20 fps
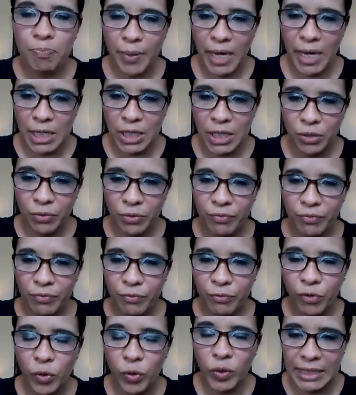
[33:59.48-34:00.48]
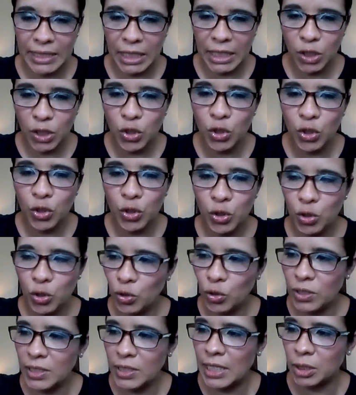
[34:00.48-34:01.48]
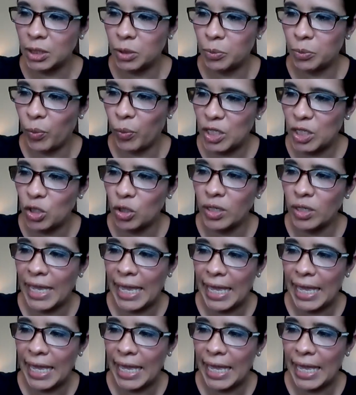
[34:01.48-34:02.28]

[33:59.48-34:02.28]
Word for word: page 14, you use the expression